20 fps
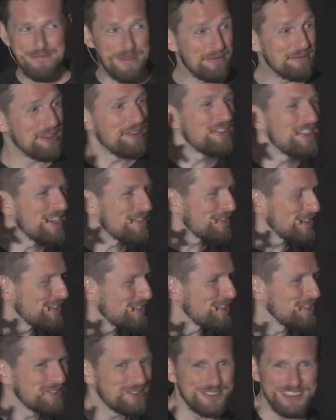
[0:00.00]
but we're going there for the
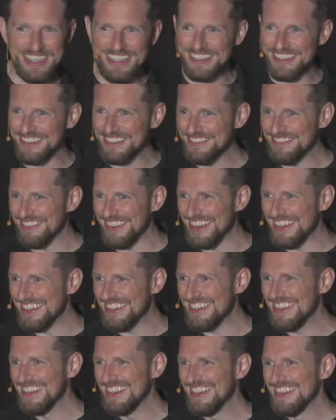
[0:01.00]
social later, right?
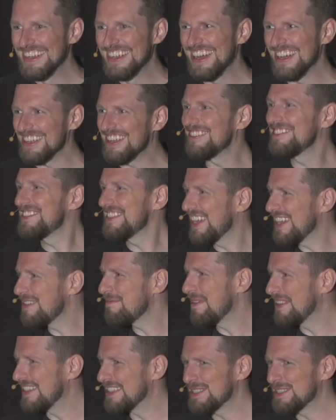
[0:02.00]
Are y'all excited about the